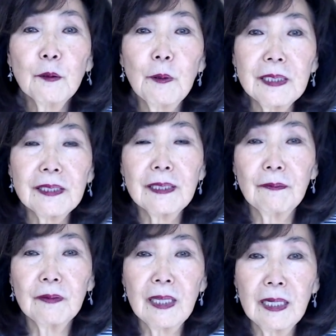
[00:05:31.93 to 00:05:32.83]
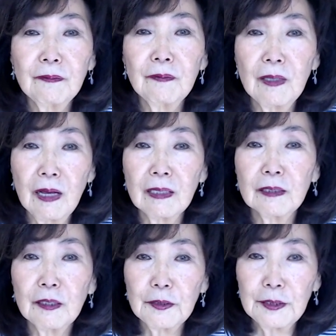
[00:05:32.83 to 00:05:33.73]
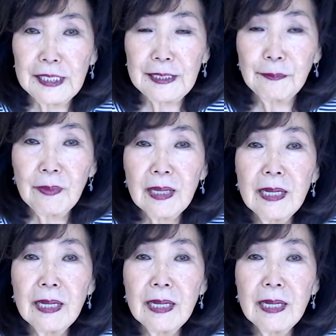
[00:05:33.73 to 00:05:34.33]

quest of lifelong learning.